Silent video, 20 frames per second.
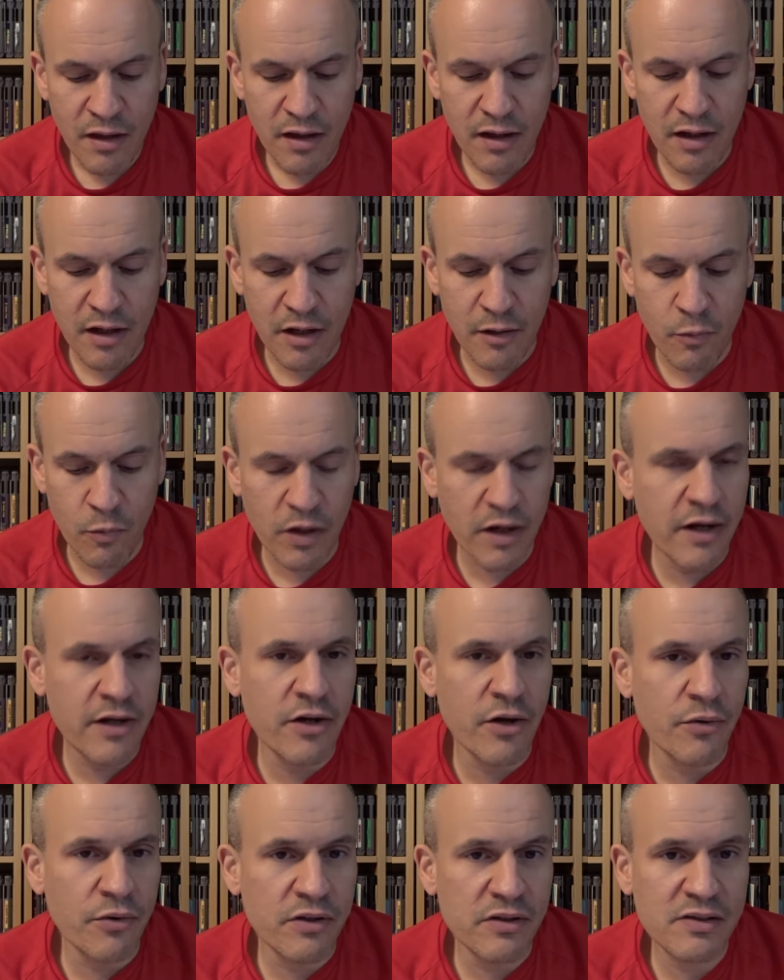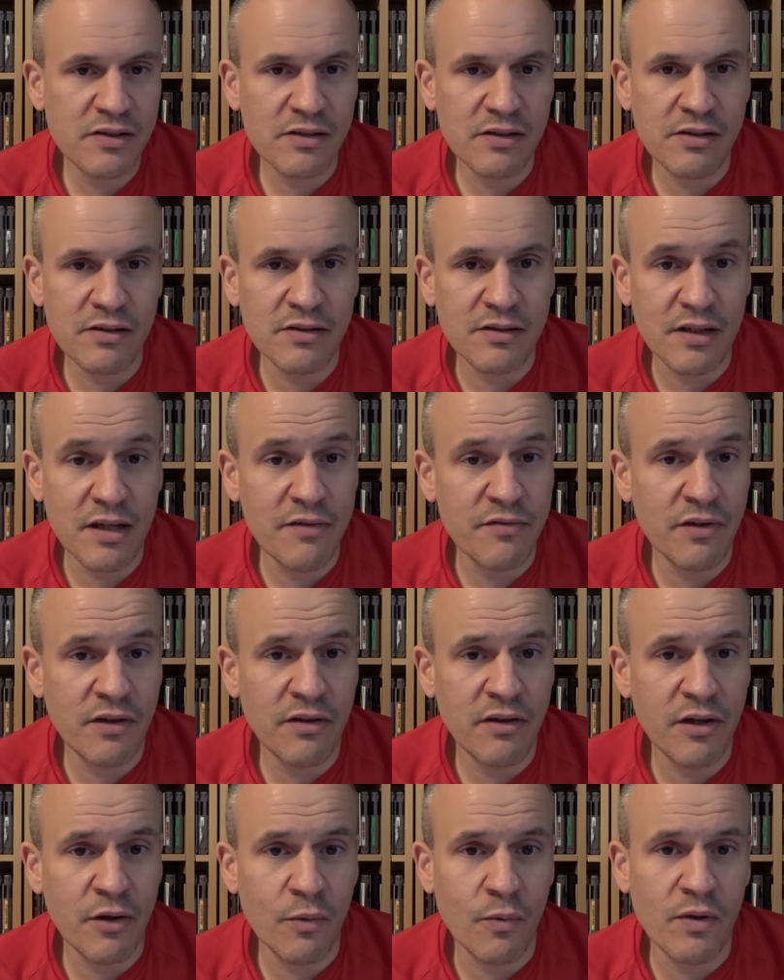What I noticed is
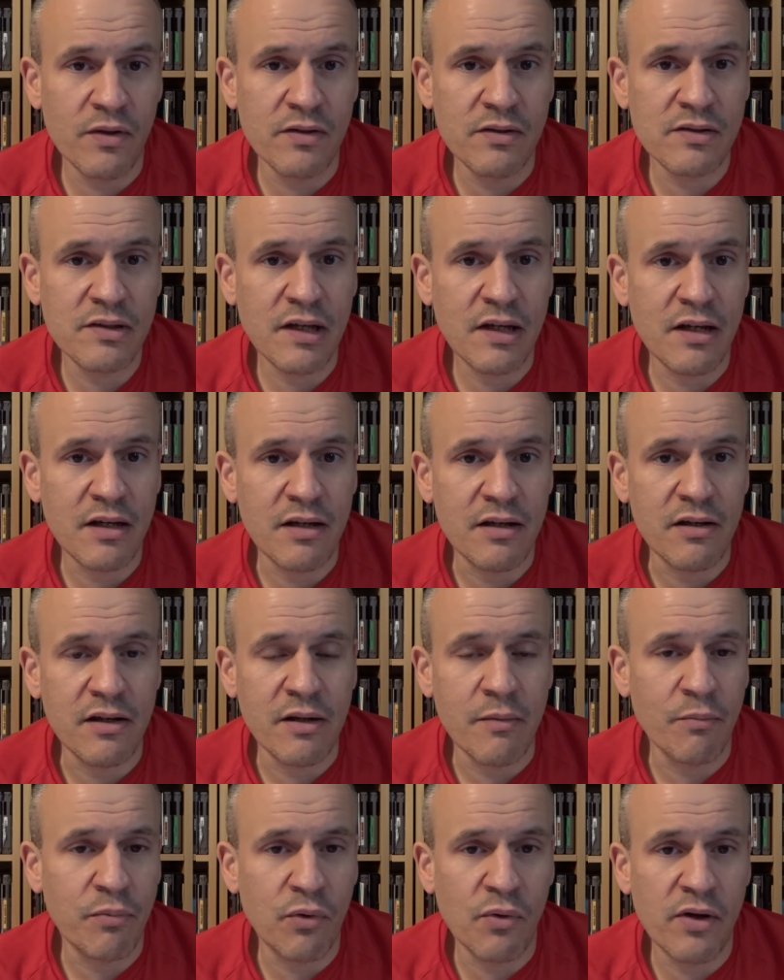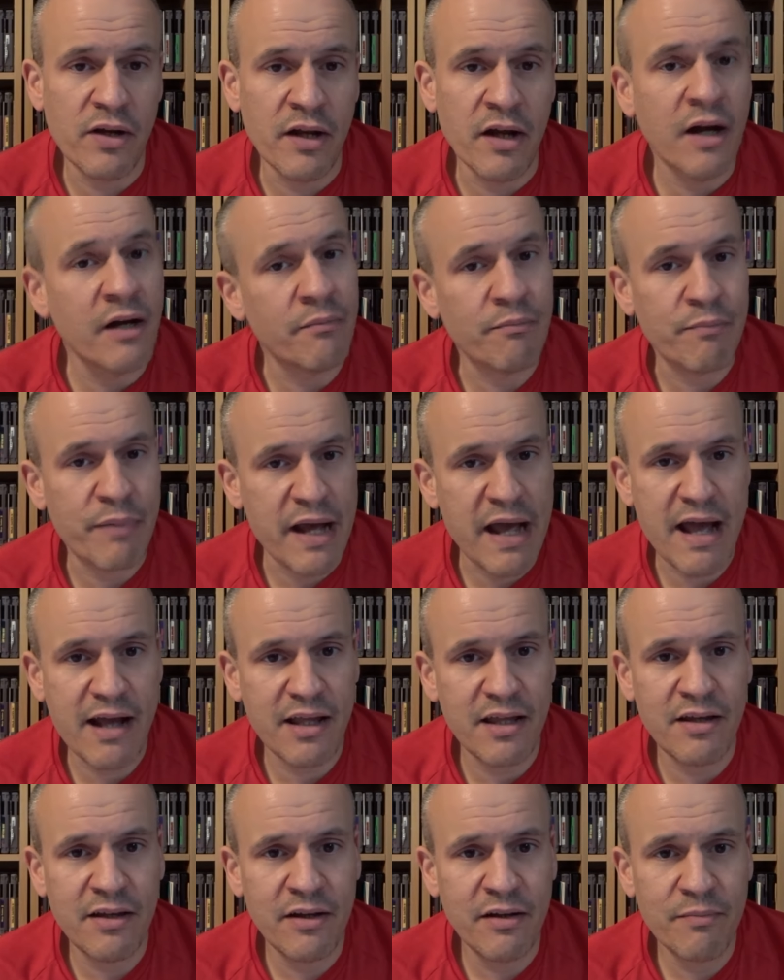even there was a employee
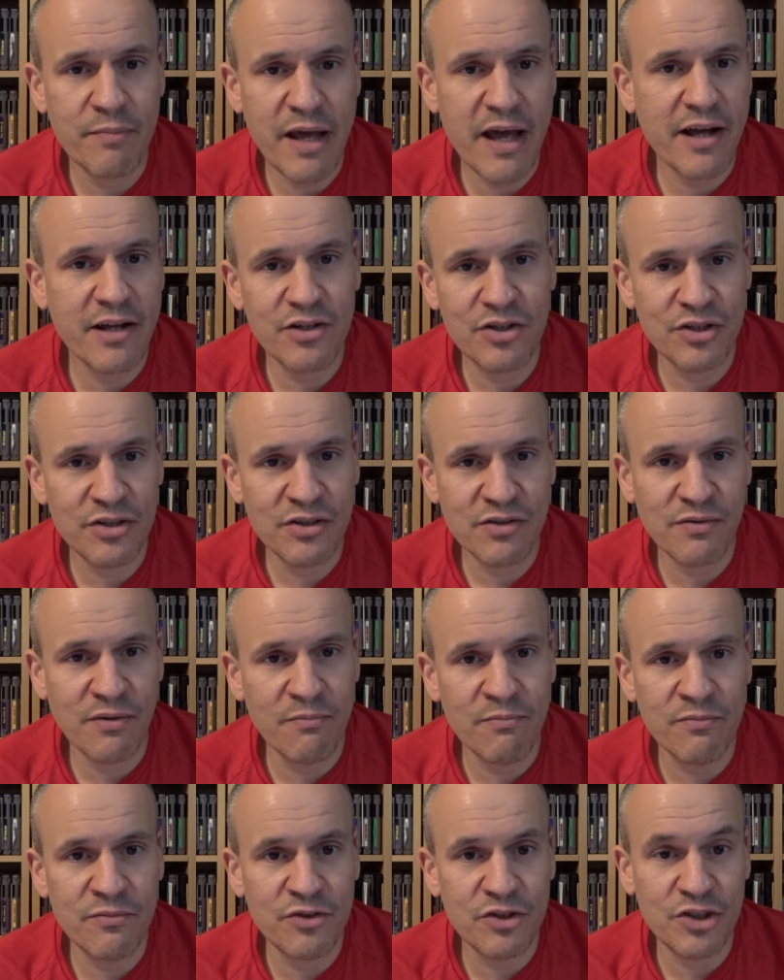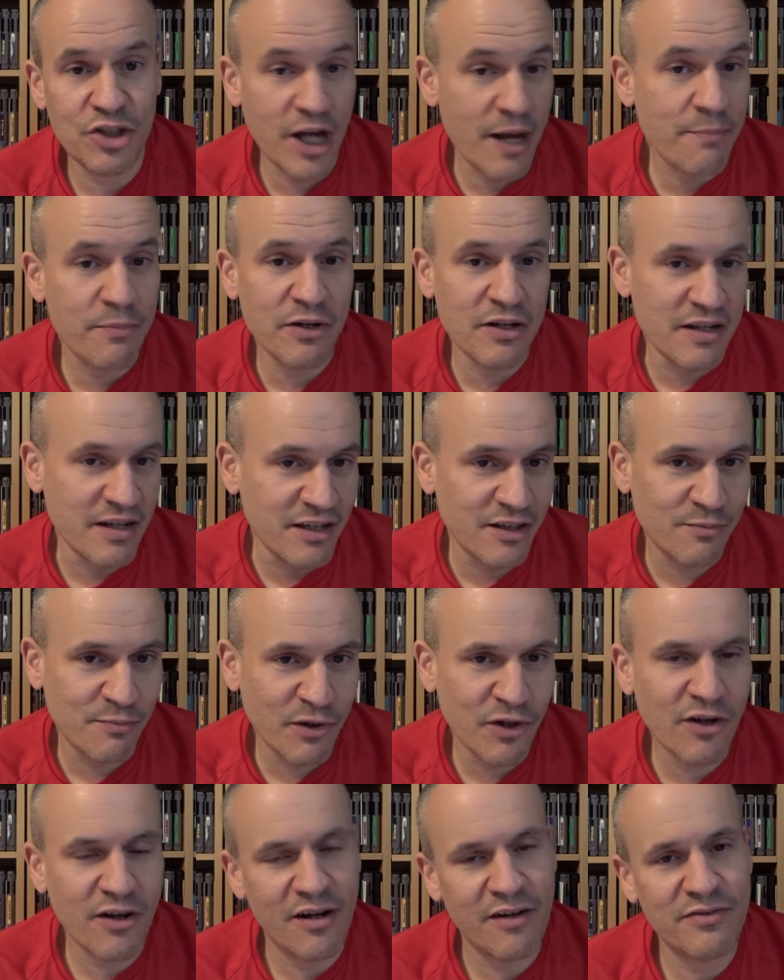unpacking packages from Japanese
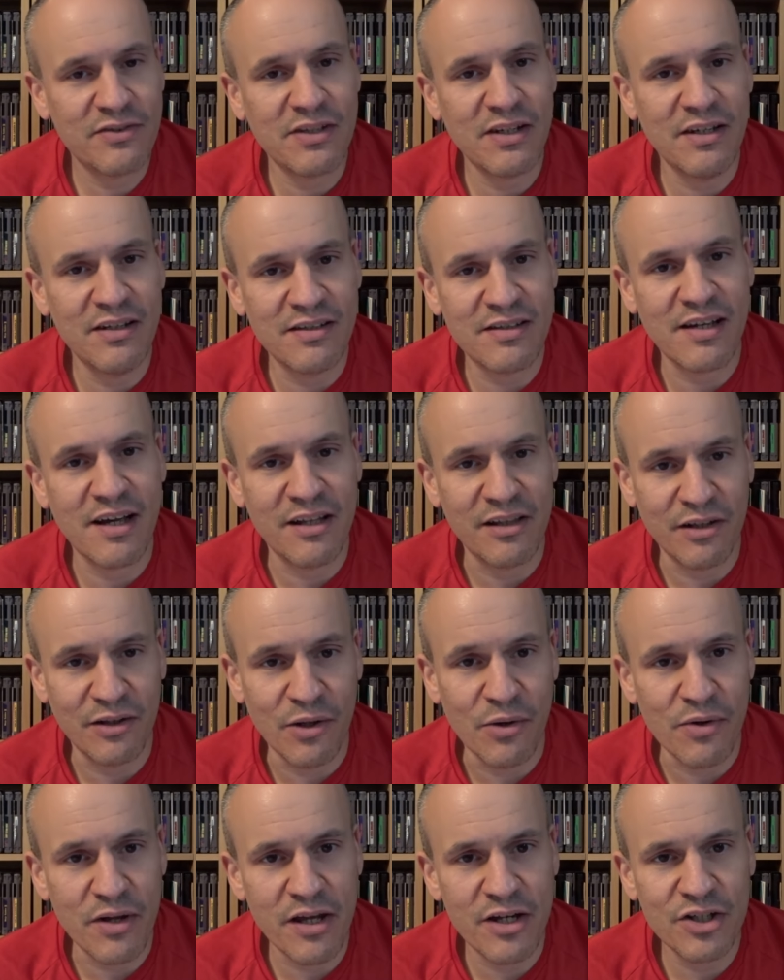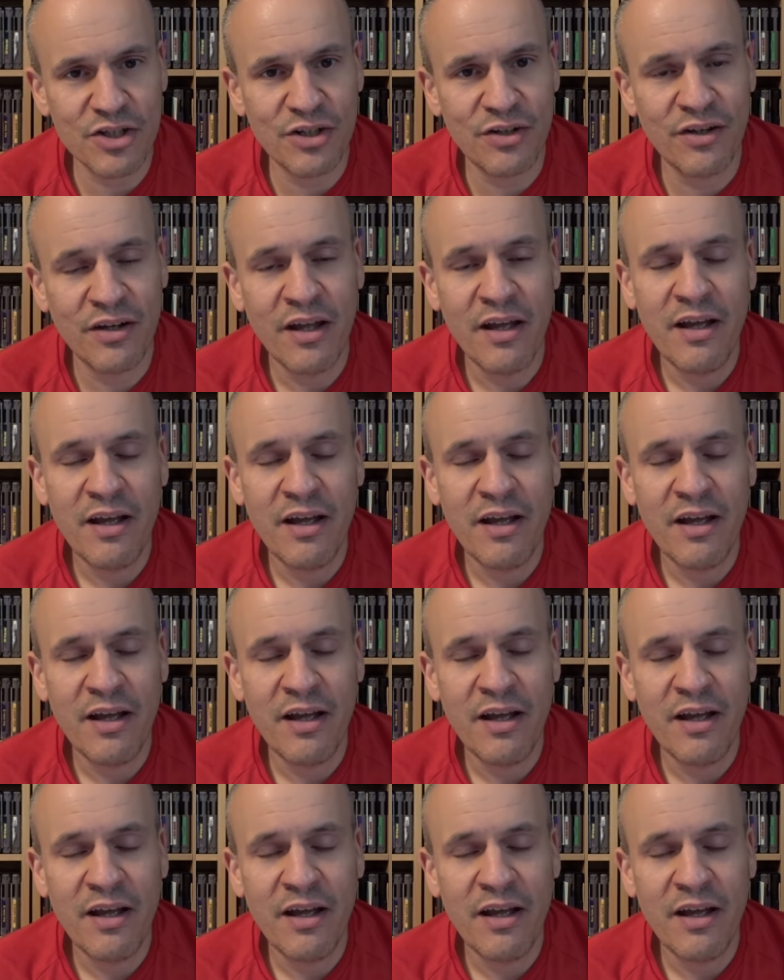book-offs inside the location